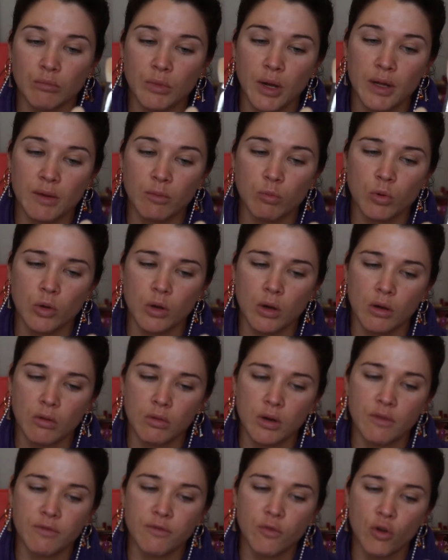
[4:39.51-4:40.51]

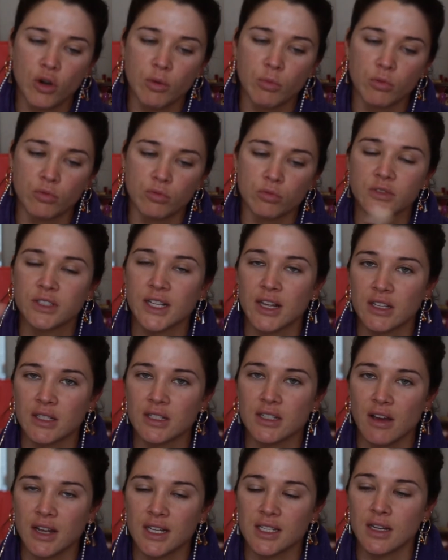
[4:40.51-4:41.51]
affordable sounds
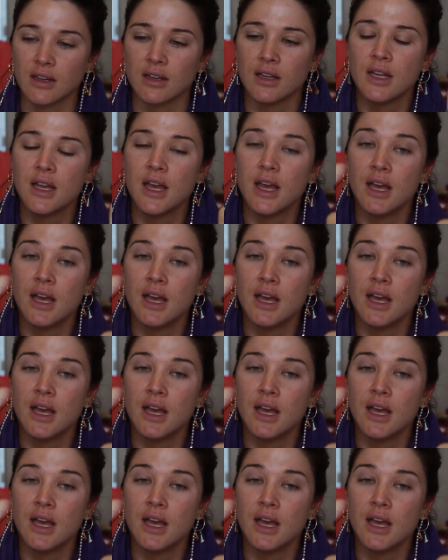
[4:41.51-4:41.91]
nicer.